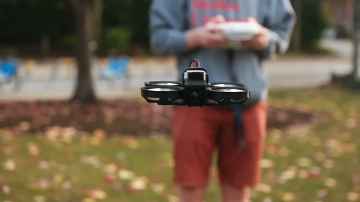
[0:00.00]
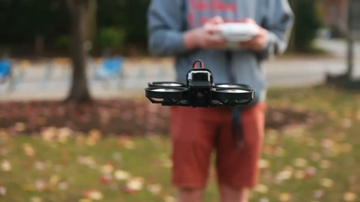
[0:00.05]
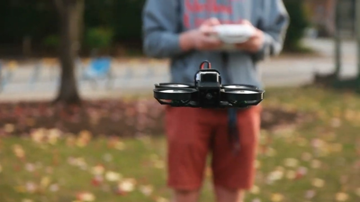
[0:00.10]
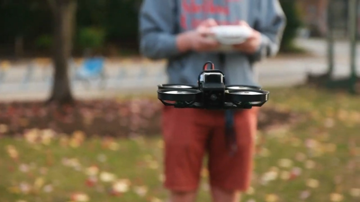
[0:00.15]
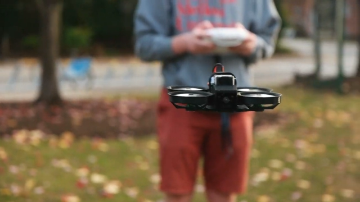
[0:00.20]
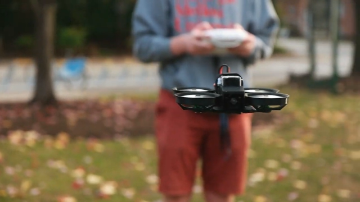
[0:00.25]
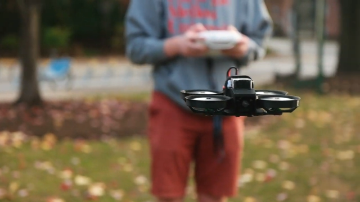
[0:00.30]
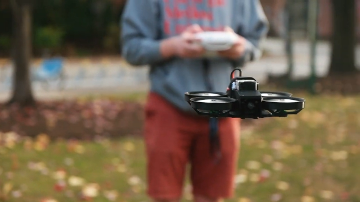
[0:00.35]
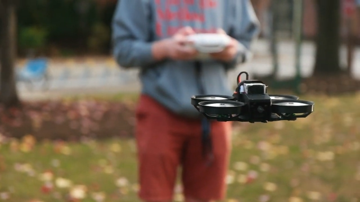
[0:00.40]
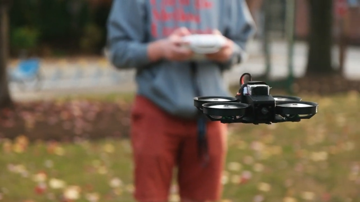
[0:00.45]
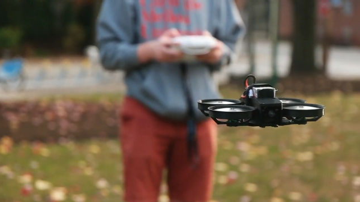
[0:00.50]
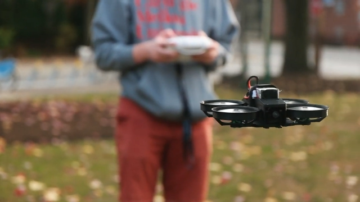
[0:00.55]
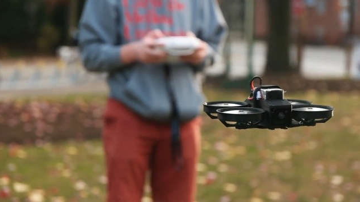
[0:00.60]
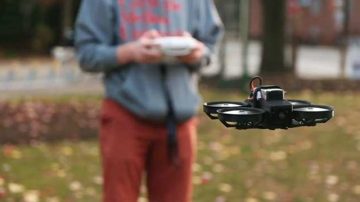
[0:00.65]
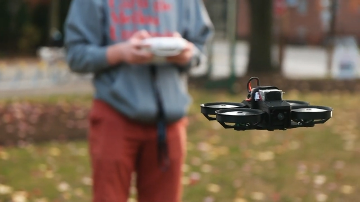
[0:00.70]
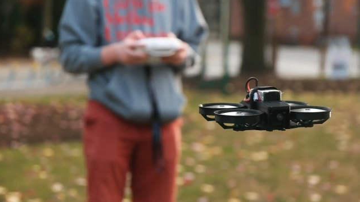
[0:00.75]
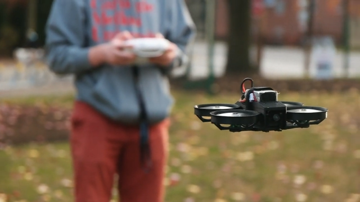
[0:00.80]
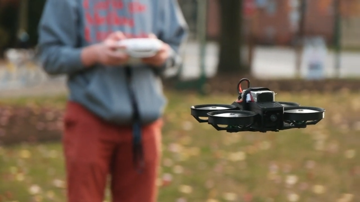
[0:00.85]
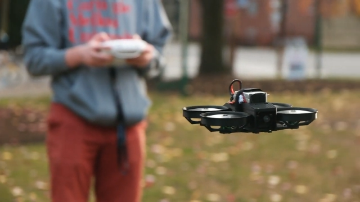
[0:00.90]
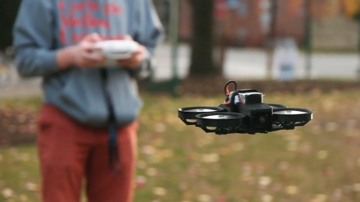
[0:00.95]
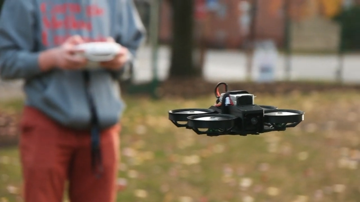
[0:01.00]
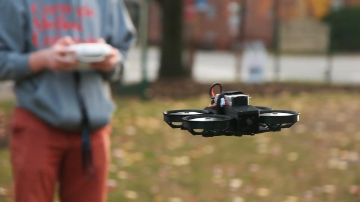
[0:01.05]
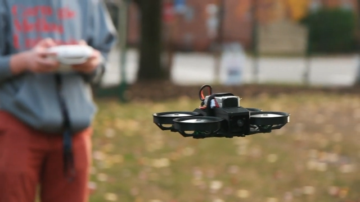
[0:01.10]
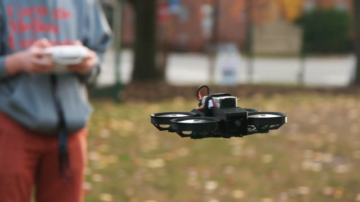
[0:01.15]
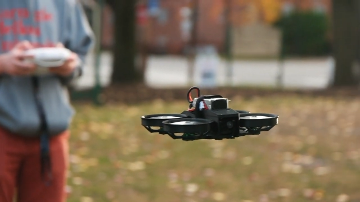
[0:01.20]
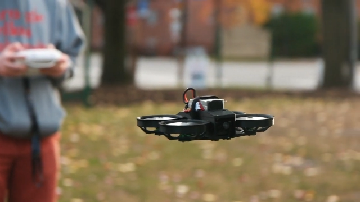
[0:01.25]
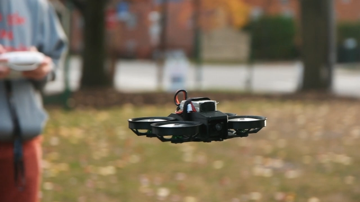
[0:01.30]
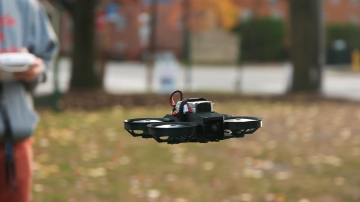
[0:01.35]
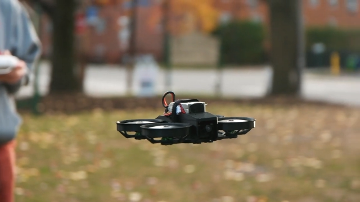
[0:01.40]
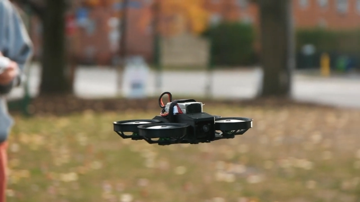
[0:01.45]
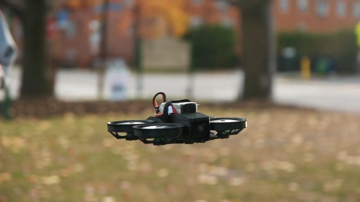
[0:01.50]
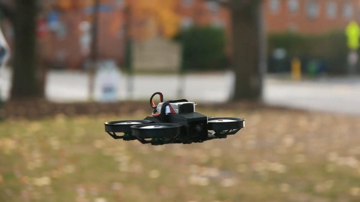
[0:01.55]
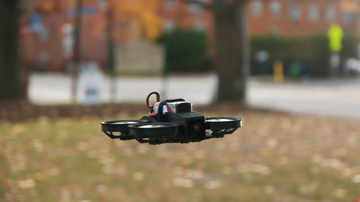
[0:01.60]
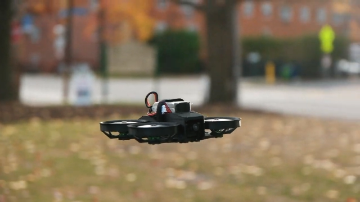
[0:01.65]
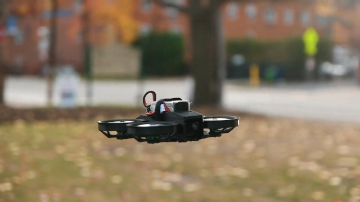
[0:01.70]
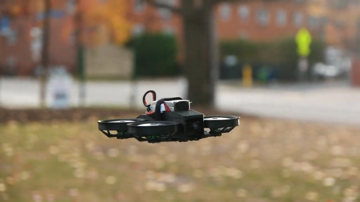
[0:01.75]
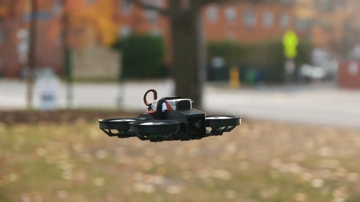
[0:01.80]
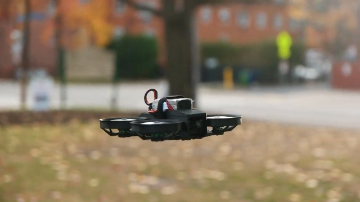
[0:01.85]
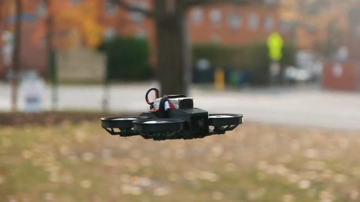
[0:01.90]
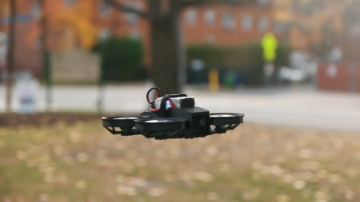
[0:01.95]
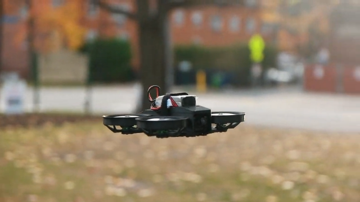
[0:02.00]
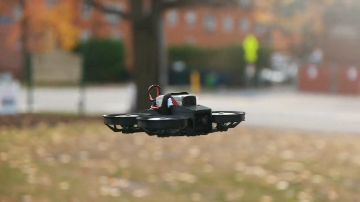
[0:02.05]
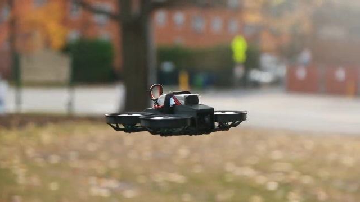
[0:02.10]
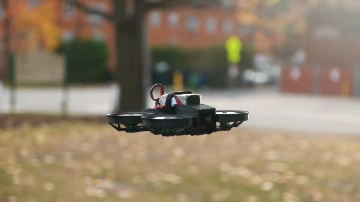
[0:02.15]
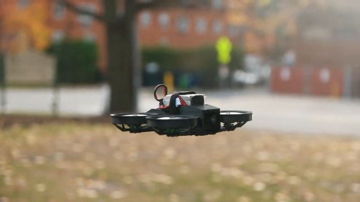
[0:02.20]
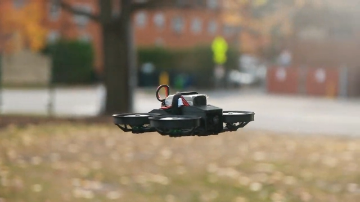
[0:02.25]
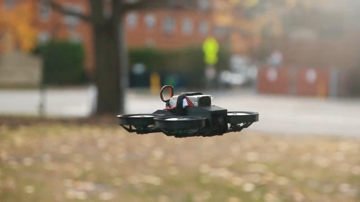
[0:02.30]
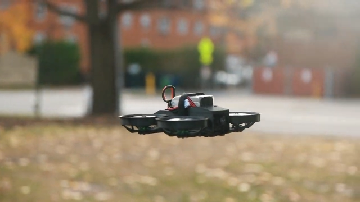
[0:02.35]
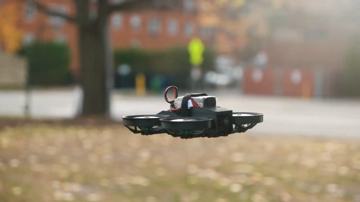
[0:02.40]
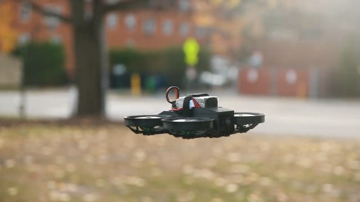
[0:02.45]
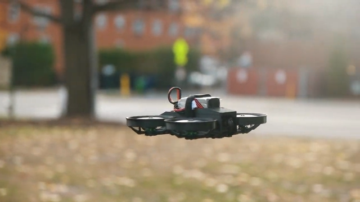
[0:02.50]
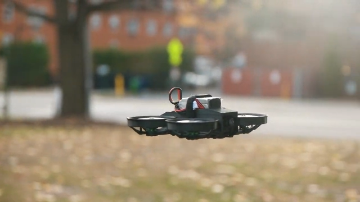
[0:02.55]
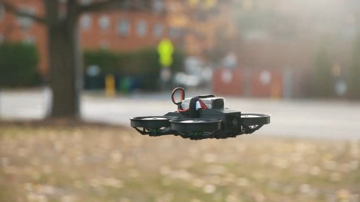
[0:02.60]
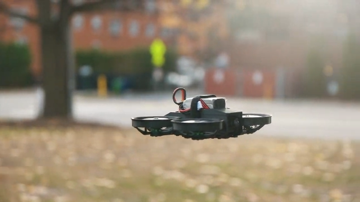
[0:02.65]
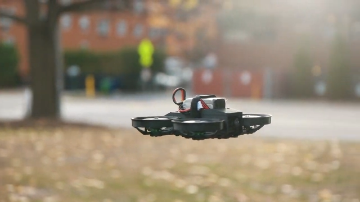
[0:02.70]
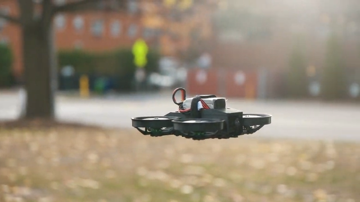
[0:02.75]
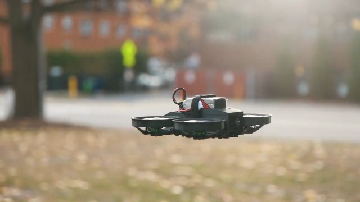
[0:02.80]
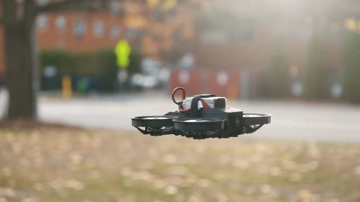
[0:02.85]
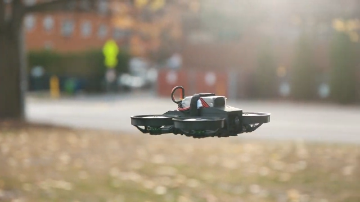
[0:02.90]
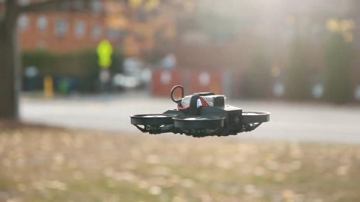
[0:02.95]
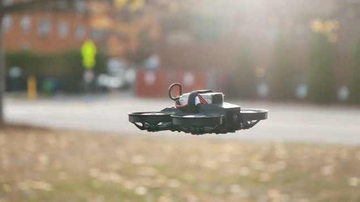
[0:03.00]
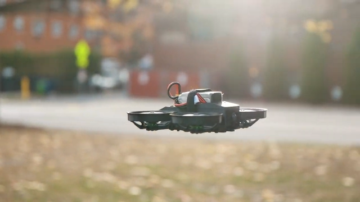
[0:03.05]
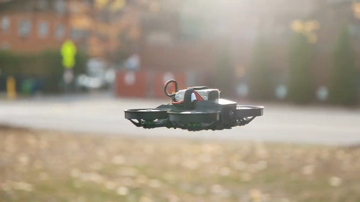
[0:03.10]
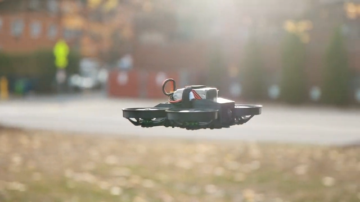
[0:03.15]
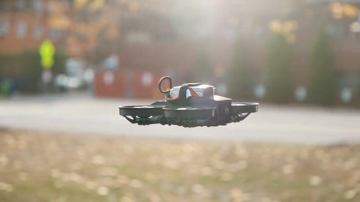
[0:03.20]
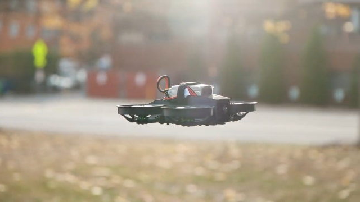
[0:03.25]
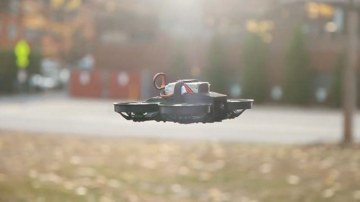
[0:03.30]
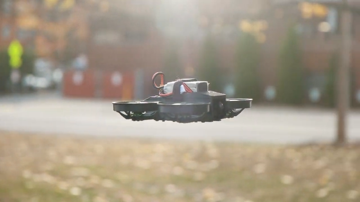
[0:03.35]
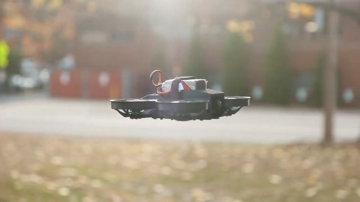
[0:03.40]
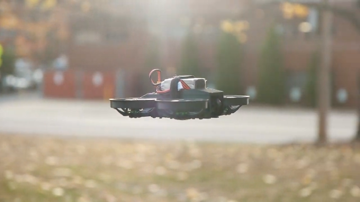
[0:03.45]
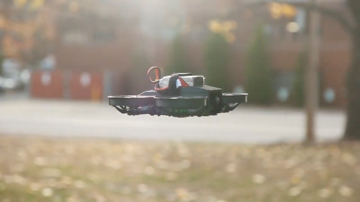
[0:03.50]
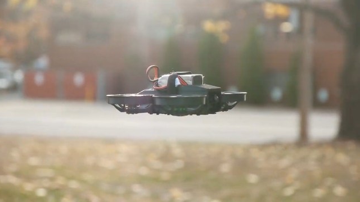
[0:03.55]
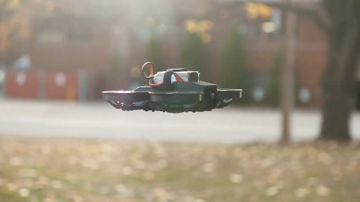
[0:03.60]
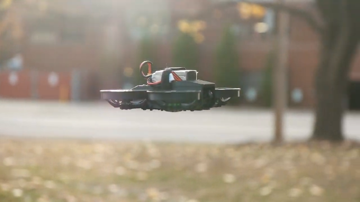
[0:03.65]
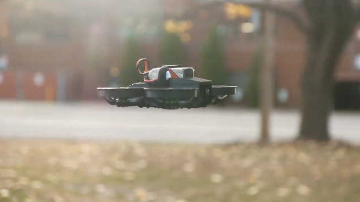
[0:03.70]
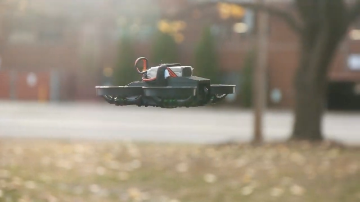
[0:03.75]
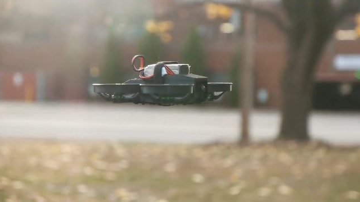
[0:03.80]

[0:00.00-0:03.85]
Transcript: Nobody's mouth can be seen.